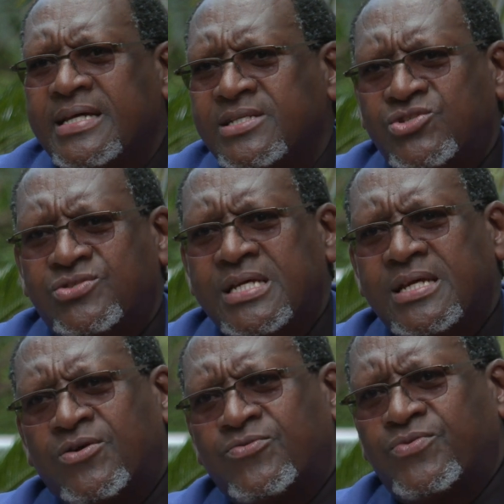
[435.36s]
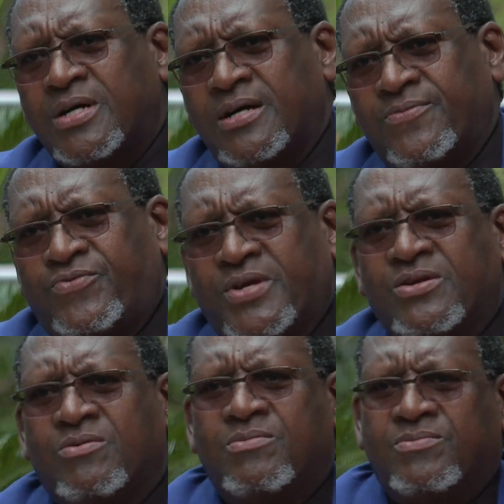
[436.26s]
history of
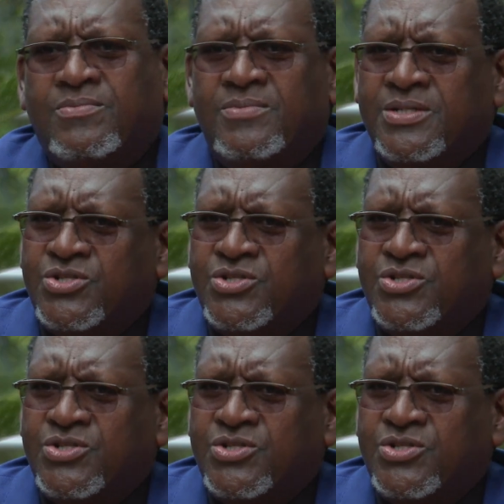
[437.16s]
freedom